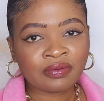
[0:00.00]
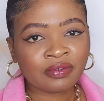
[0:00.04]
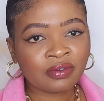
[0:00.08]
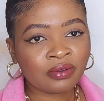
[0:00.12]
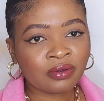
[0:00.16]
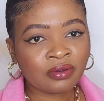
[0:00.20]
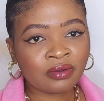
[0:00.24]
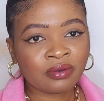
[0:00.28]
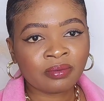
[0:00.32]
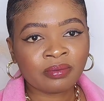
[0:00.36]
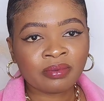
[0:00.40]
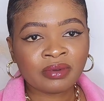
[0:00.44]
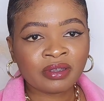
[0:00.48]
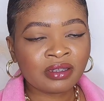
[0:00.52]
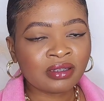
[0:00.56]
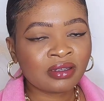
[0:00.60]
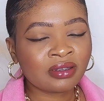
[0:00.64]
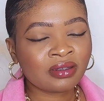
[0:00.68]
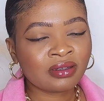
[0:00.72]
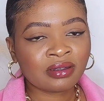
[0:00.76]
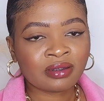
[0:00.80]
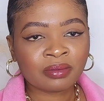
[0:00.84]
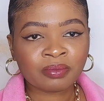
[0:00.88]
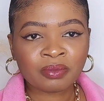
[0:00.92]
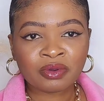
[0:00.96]
video,
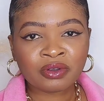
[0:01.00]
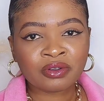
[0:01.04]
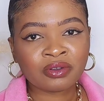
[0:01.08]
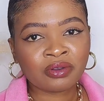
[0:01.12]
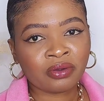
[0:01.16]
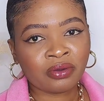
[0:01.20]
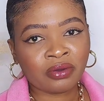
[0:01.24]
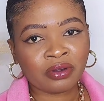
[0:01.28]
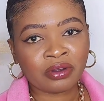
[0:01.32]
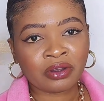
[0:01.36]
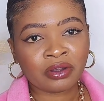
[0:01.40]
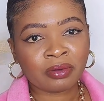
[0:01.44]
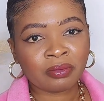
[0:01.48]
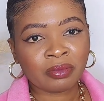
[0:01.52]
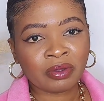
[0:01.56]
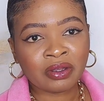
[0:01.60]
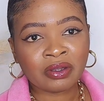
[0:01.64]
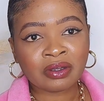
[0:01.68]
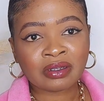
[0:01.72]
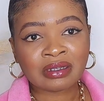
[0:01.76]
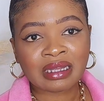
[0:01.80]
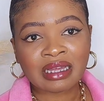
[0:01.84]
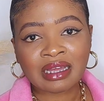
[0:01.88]
please sponsor your girl because